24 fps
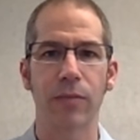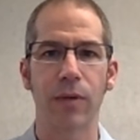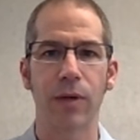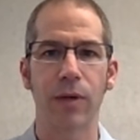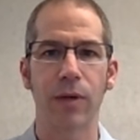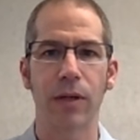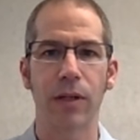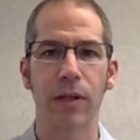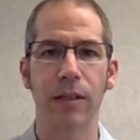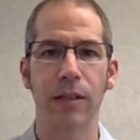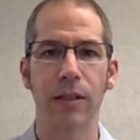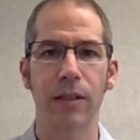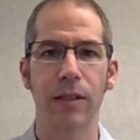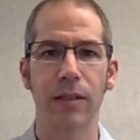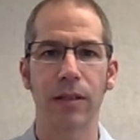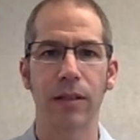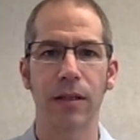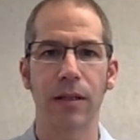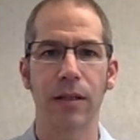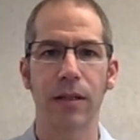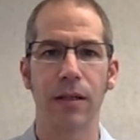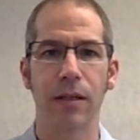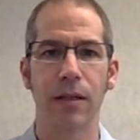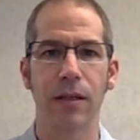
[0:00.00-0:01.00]
works
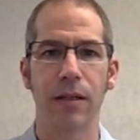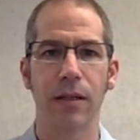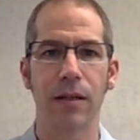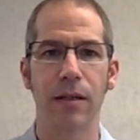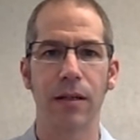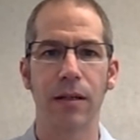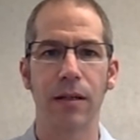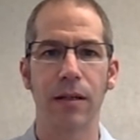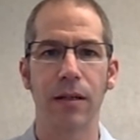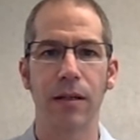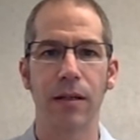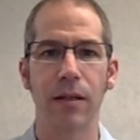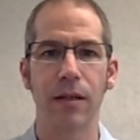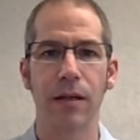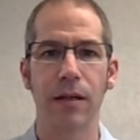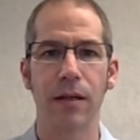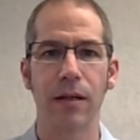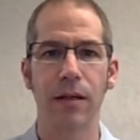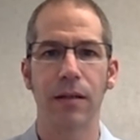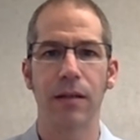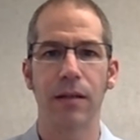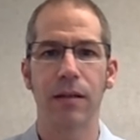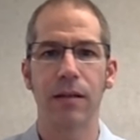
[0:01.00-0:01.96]
in uh,